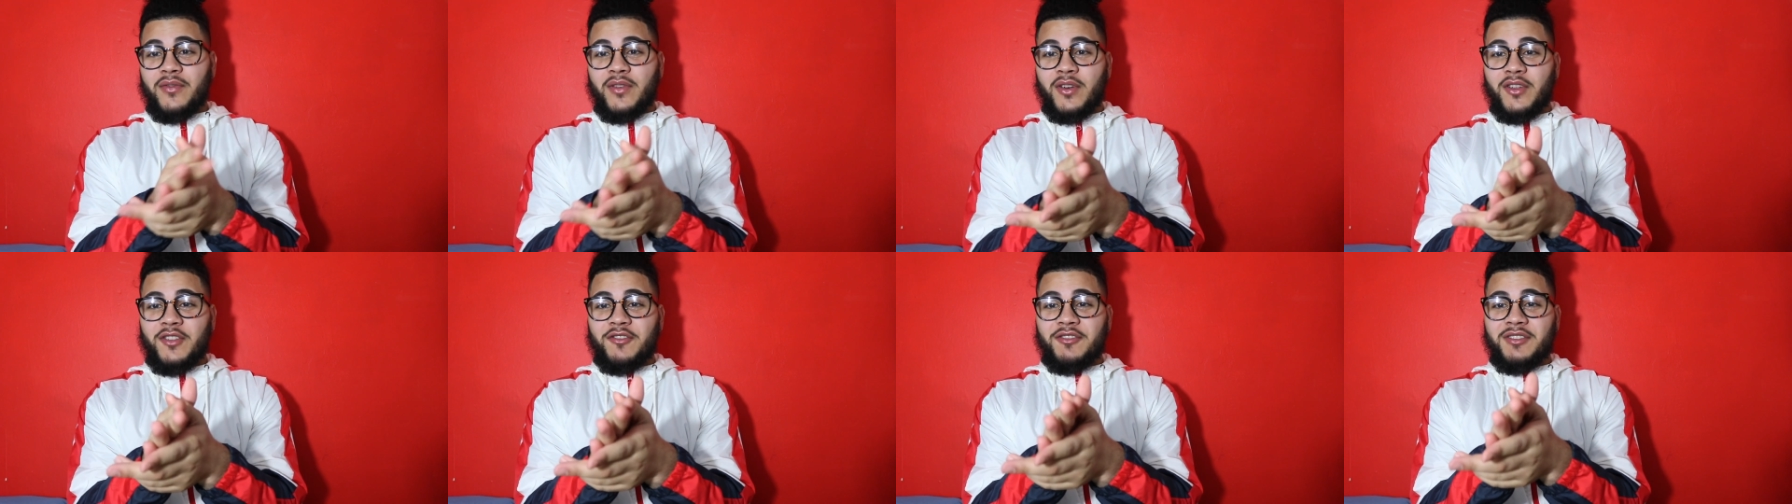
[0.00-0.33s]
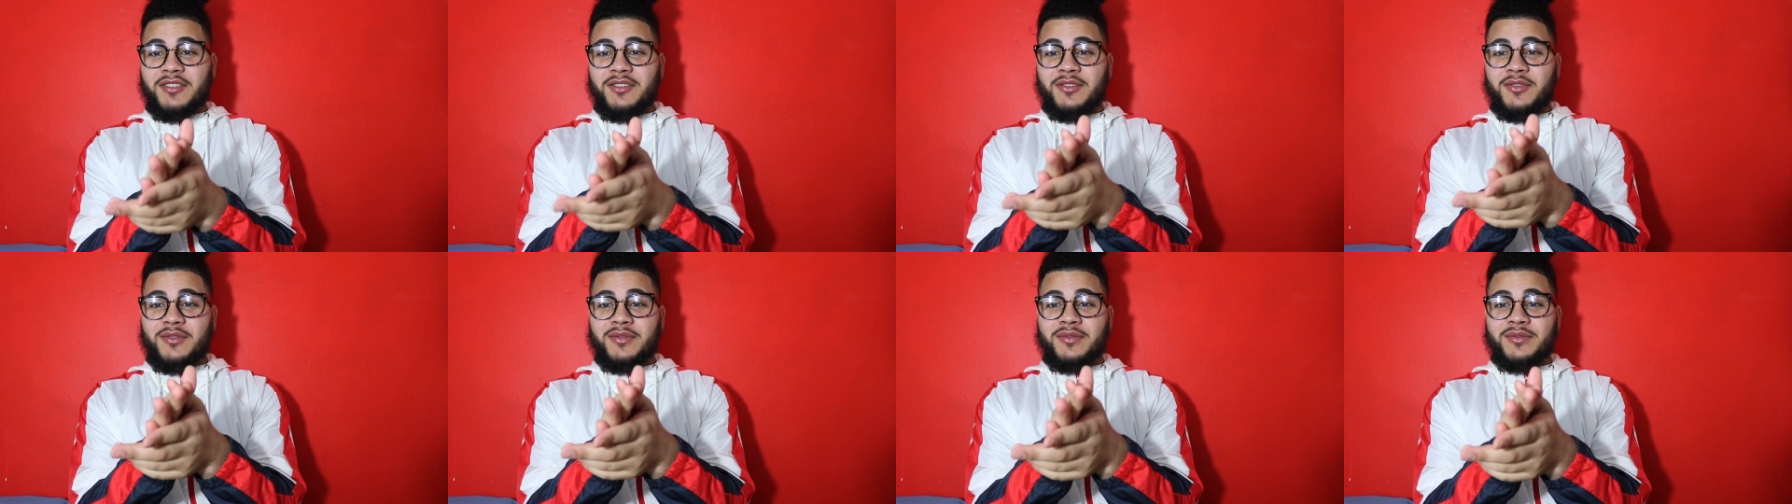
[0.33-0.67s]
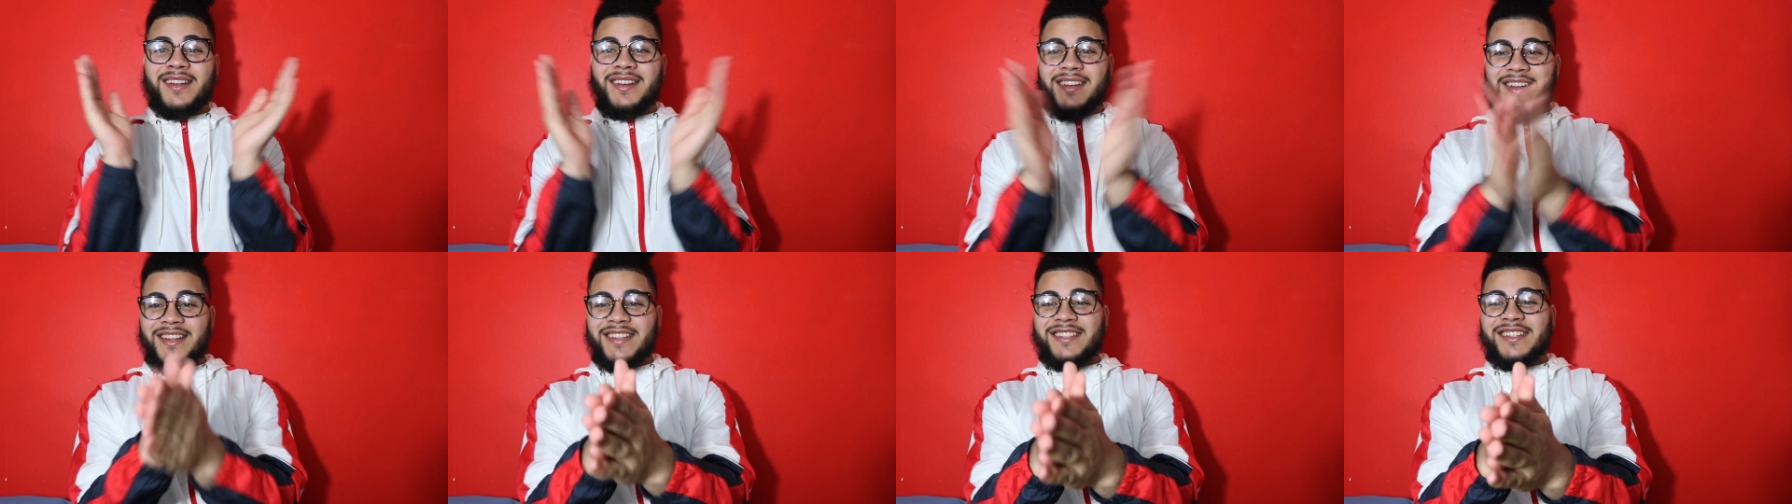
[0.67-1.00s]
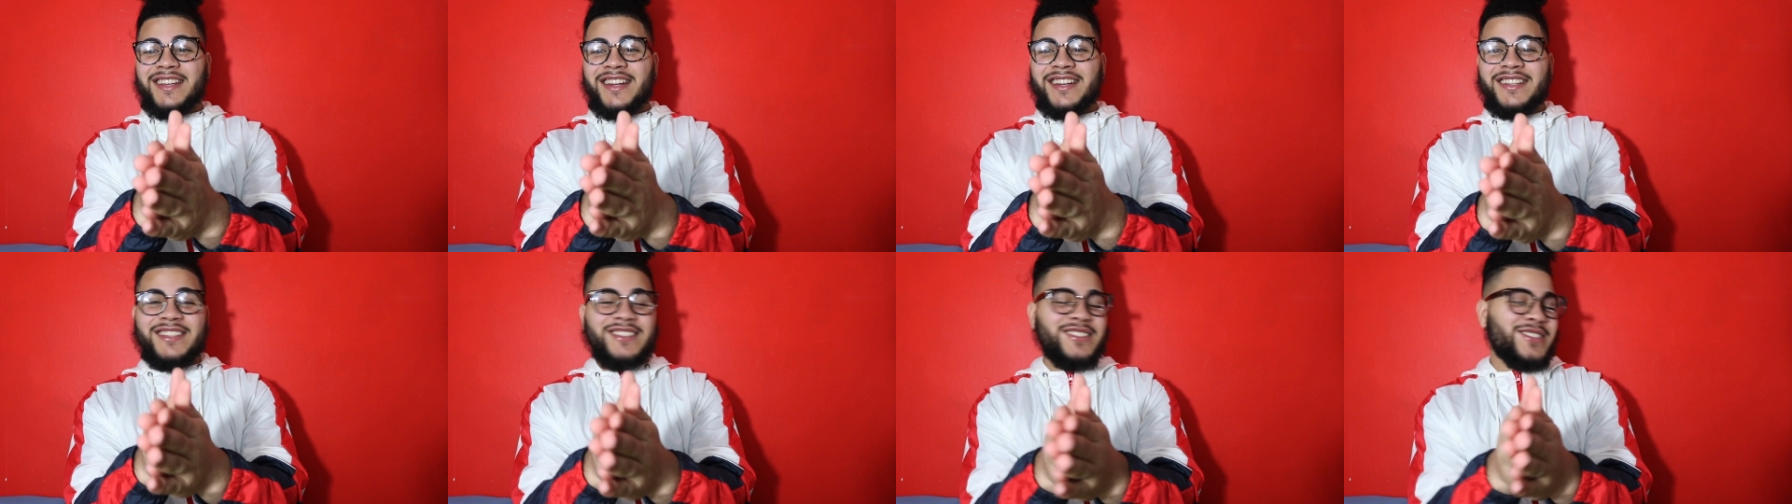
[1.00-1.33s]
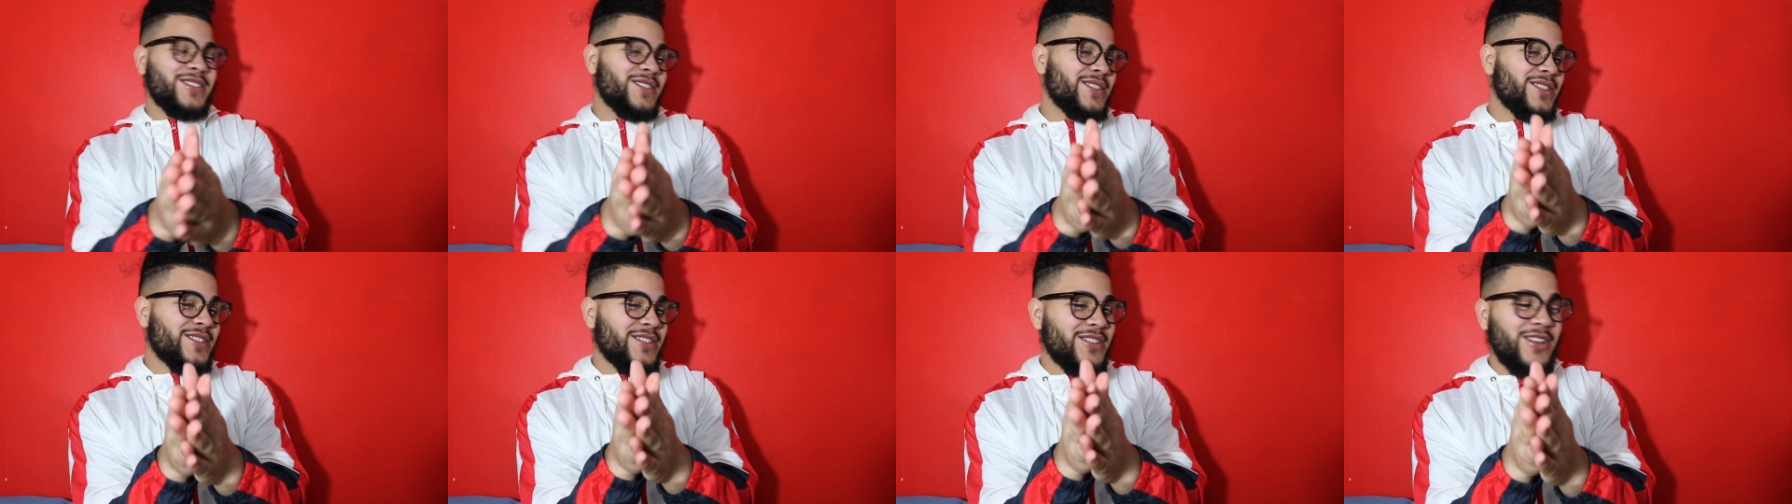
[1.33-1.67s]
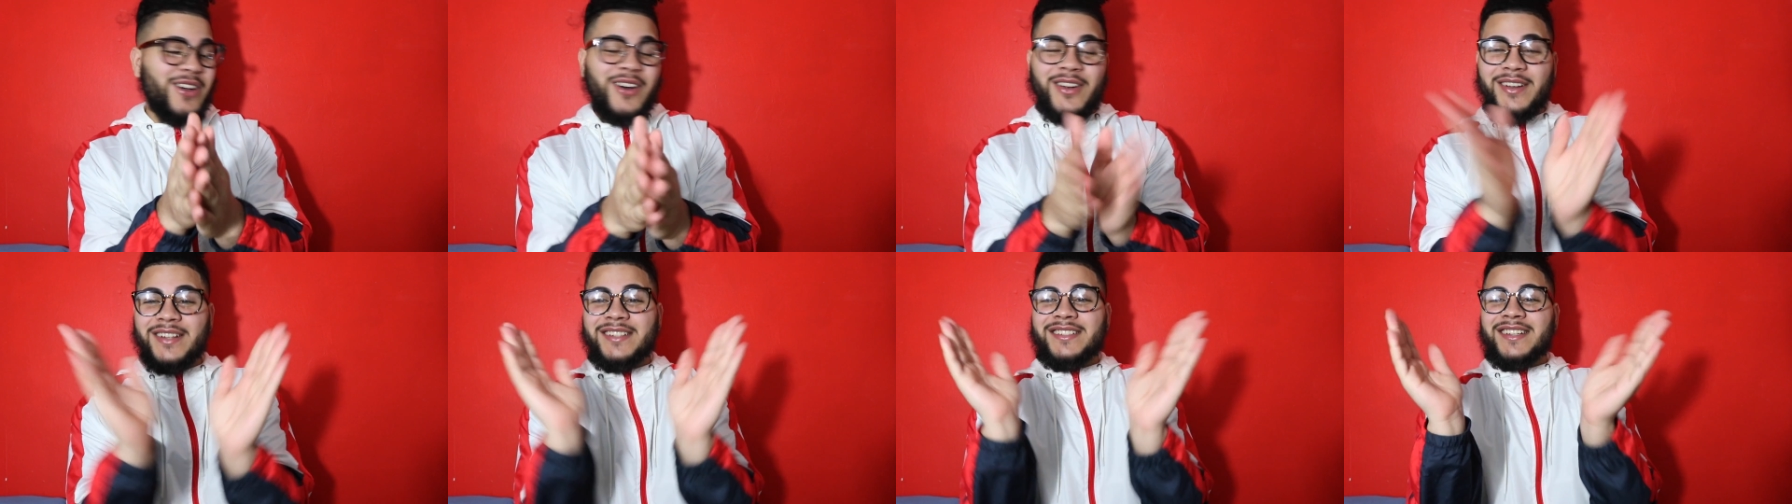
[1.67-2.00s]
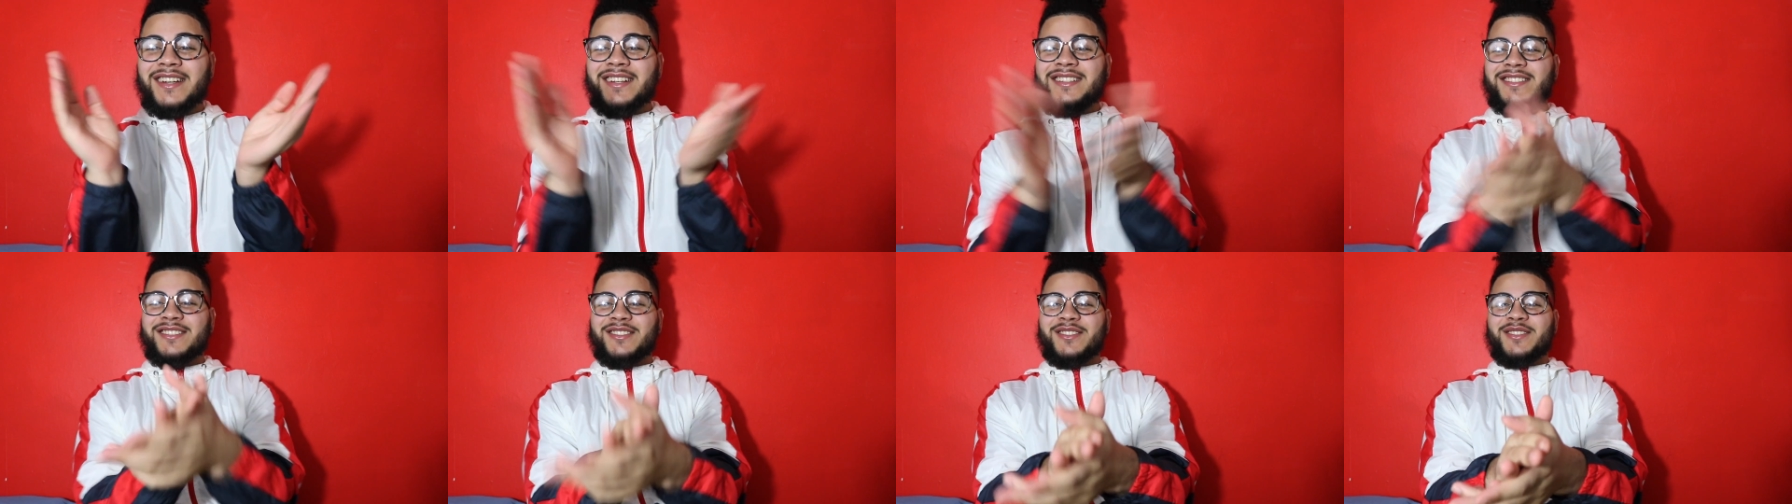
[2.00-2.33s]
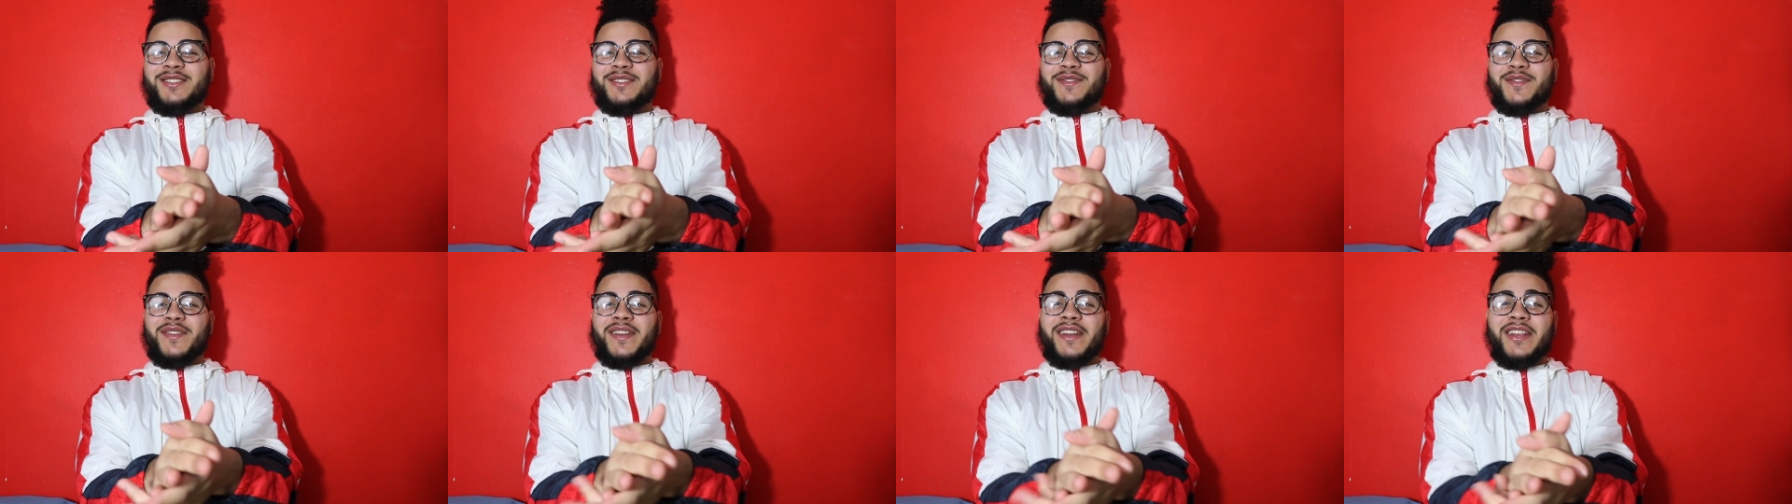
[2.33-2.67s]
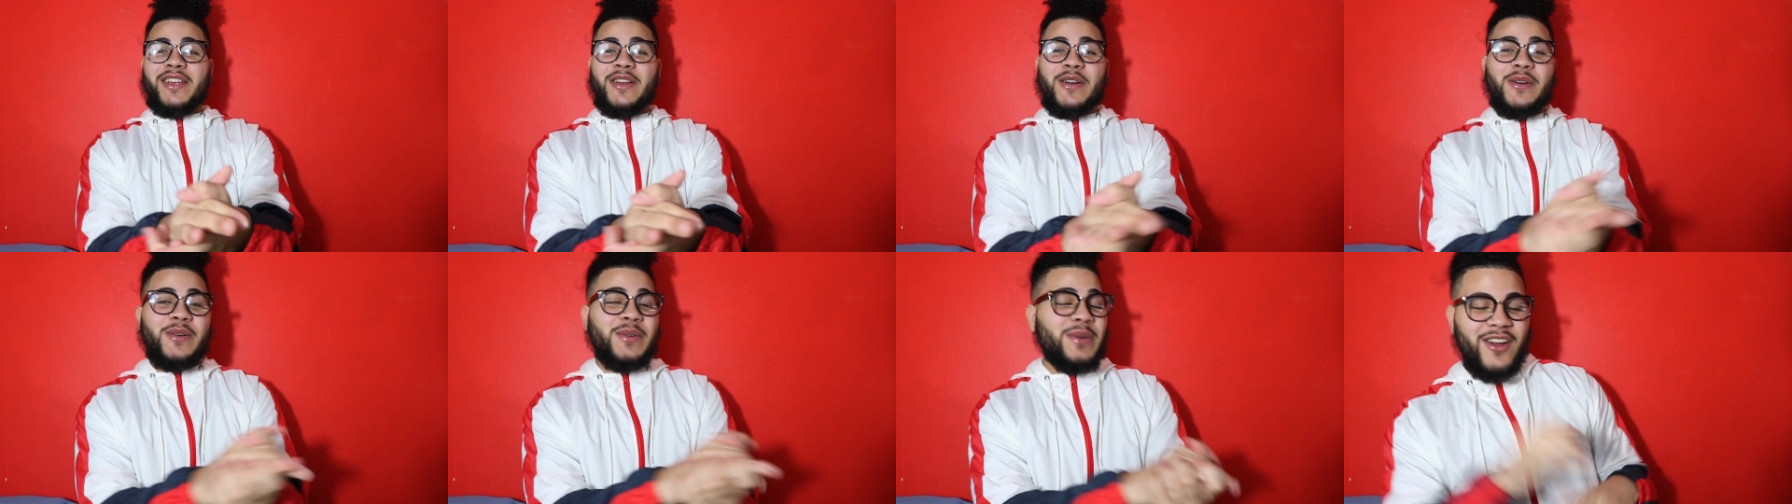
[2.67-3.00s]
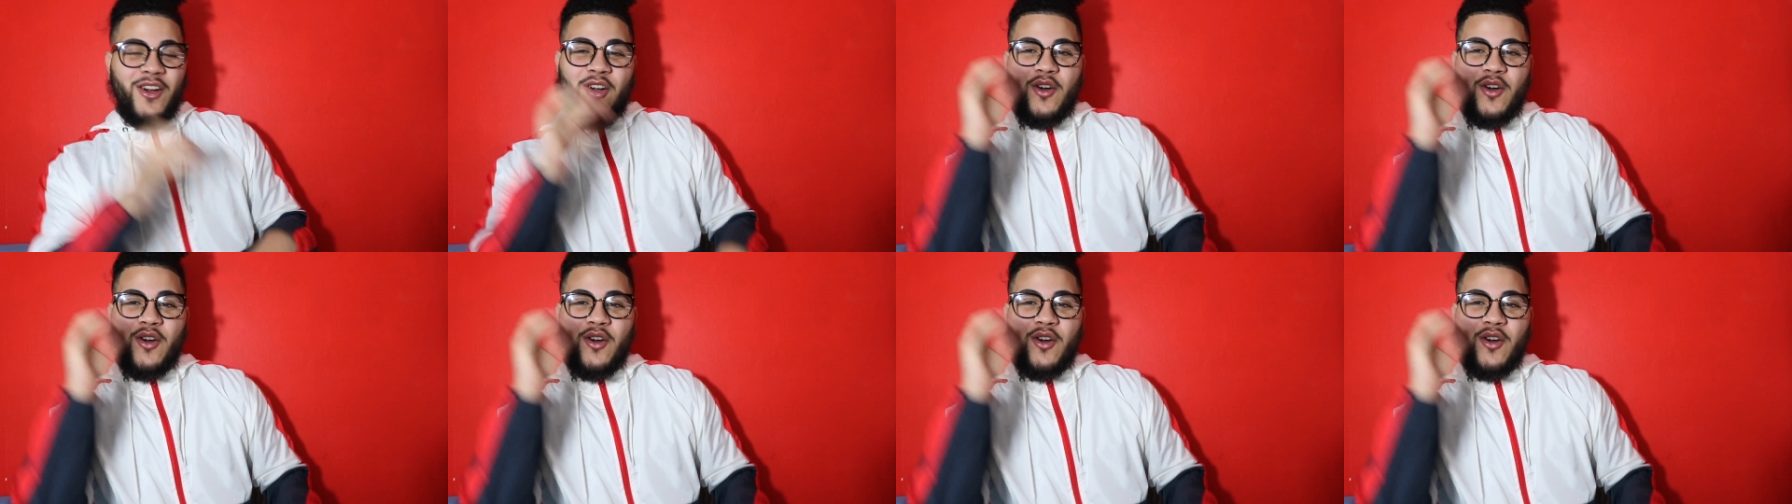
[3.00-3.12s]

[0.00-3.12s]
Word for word: further ado, let's get into the song. Let's get into this video.